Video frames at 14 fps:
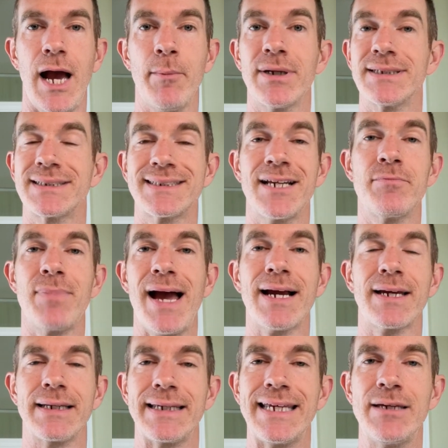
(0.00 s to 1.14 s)
I'm going to send
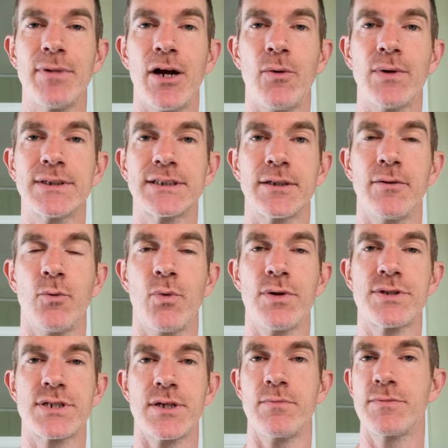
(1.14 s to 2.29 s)
back an email with,
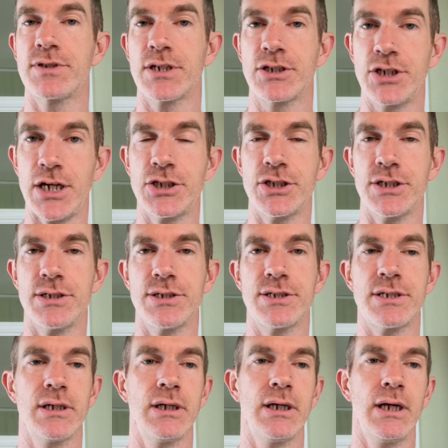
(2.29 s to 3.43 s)
with some suggestions